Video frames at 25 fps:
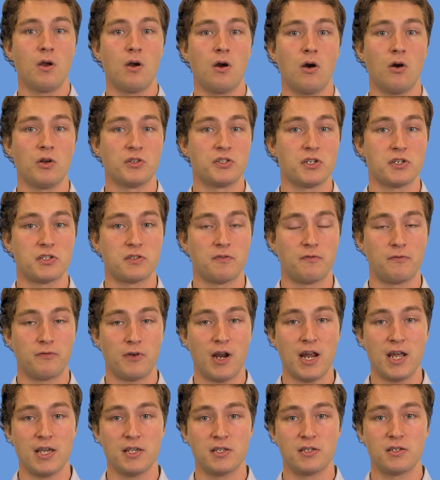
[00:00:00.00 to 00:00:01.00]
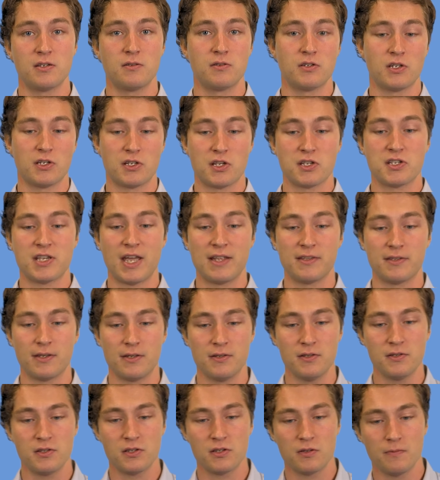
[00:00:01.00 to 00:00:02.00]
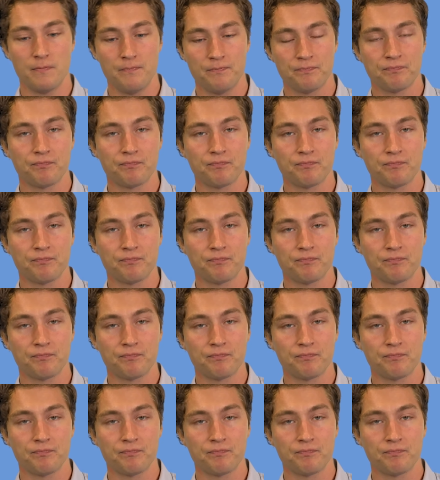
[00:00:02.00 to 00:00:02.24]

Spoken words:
or just a phrase, just a sentence,